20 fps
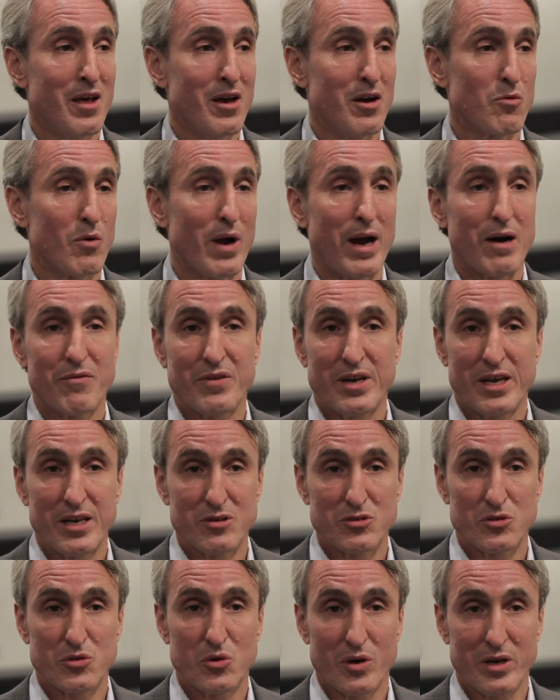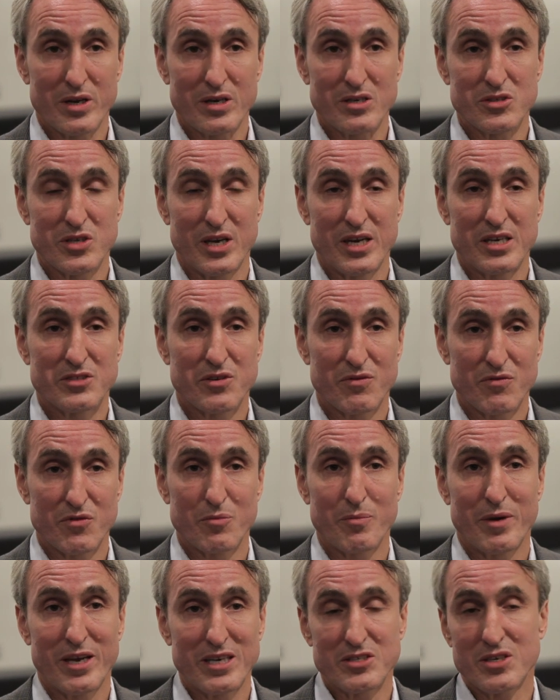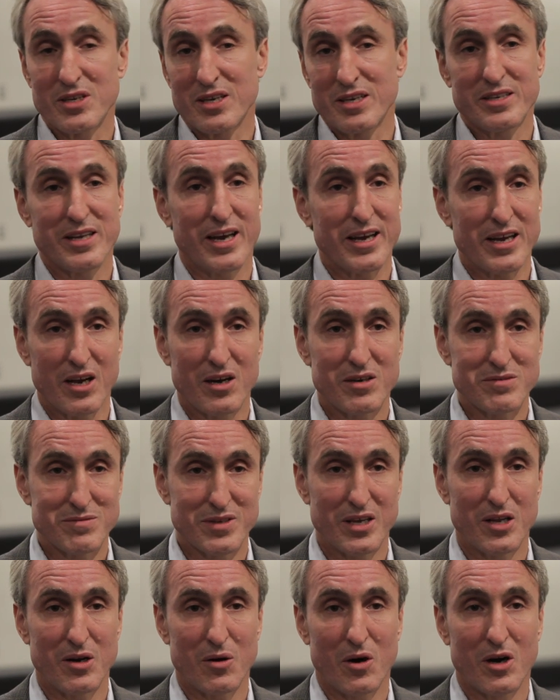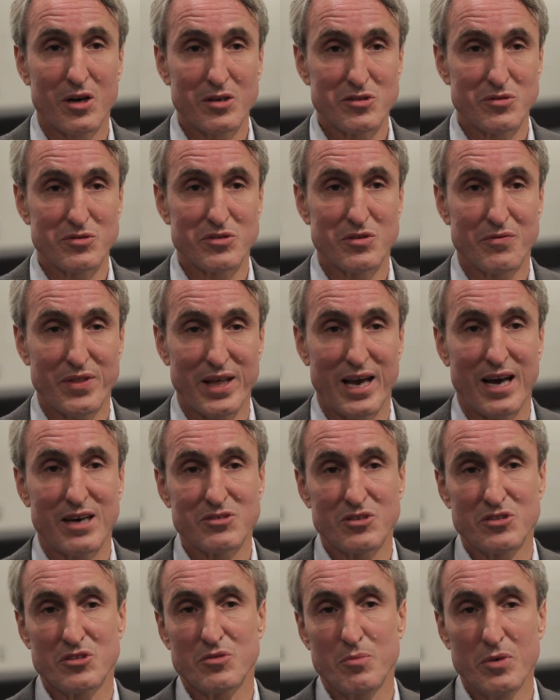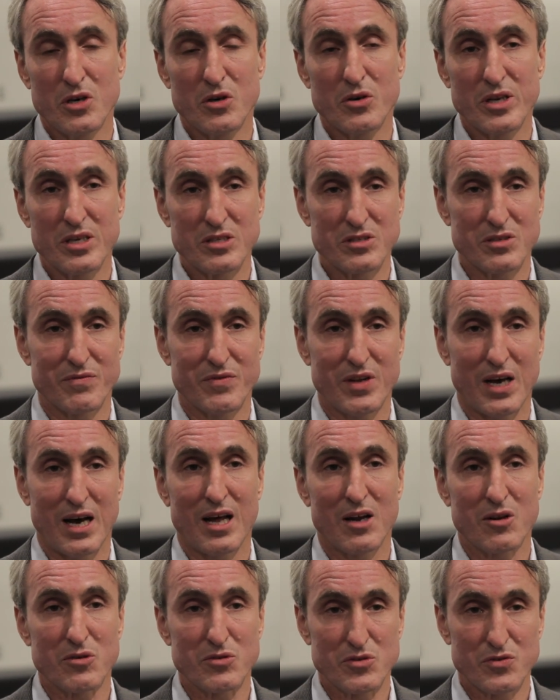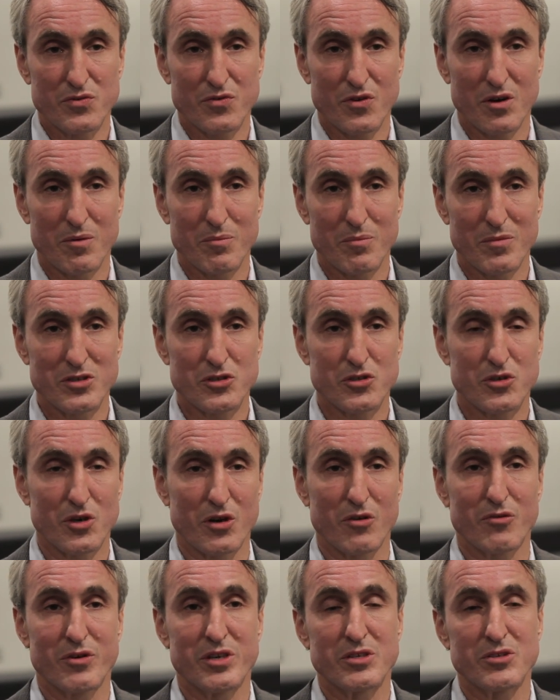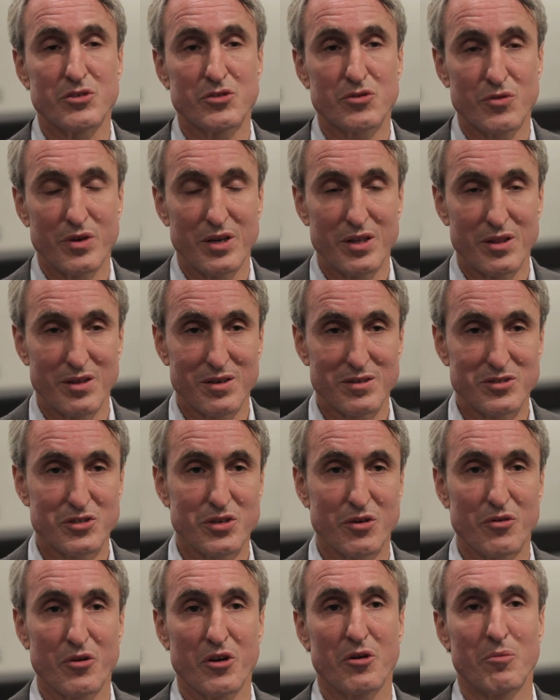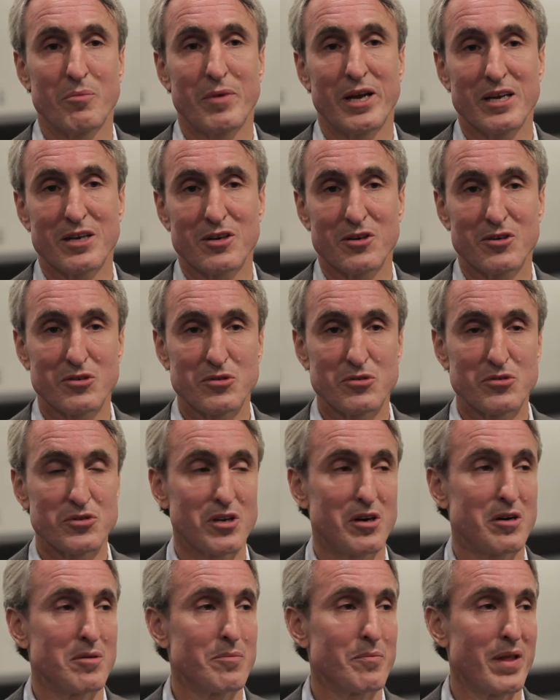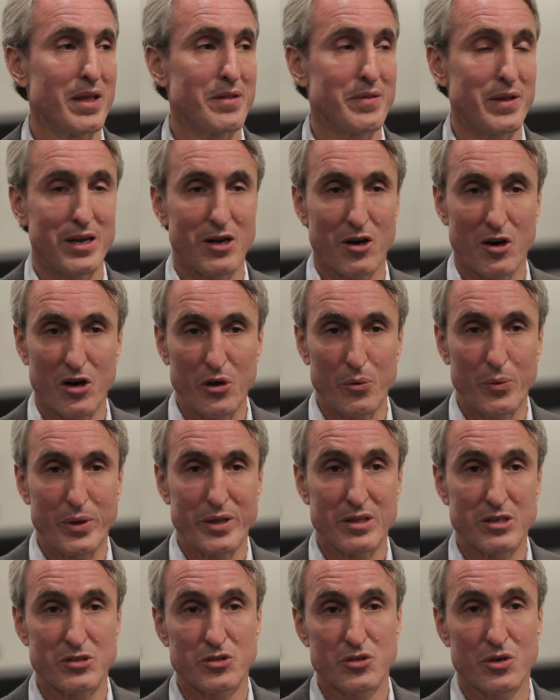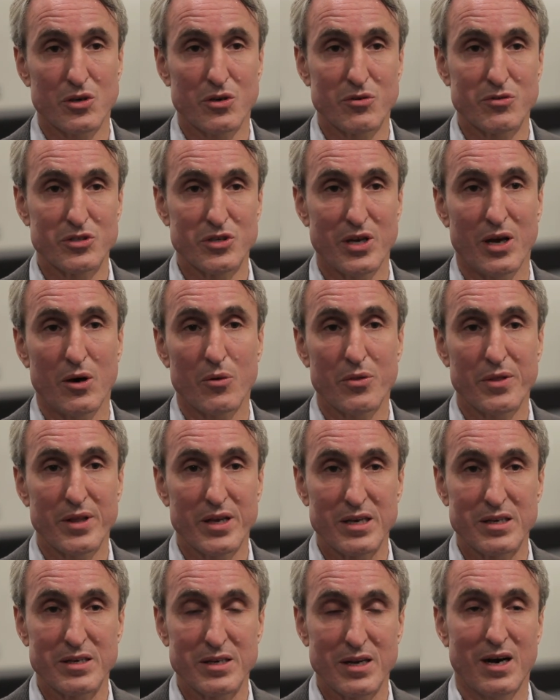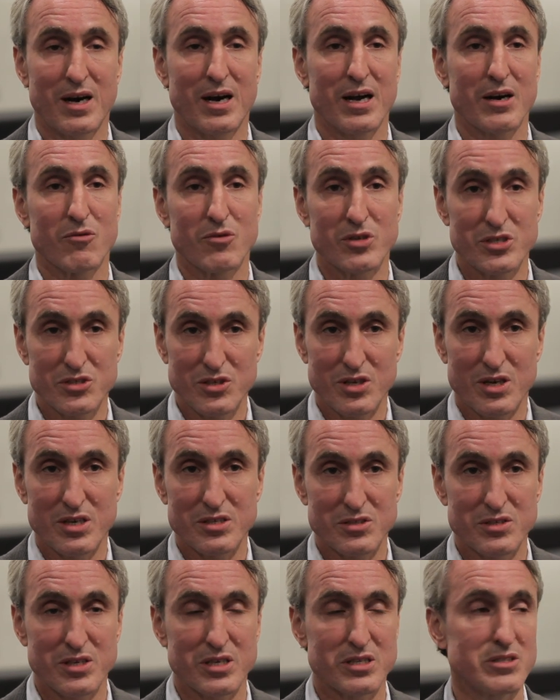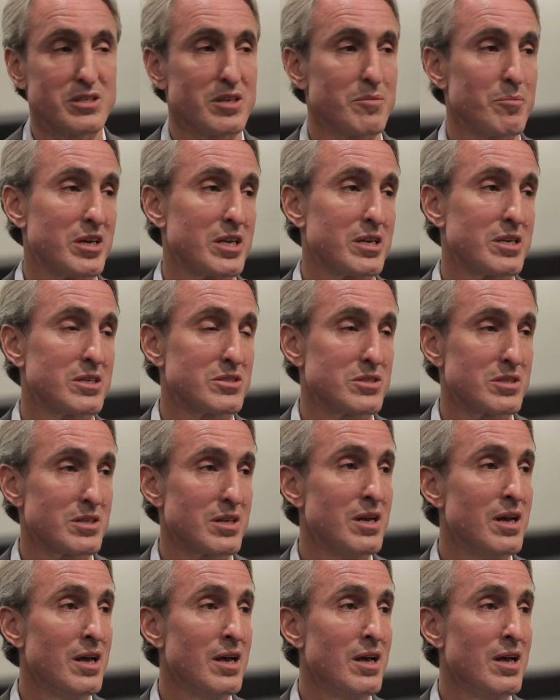Ralph Nader's organization for basically taking hundreds of thousands, millions of dollars from the sugar industry, the cereal makers, and then arguing that sugar is healthy in Congress and on 60 Minutes. And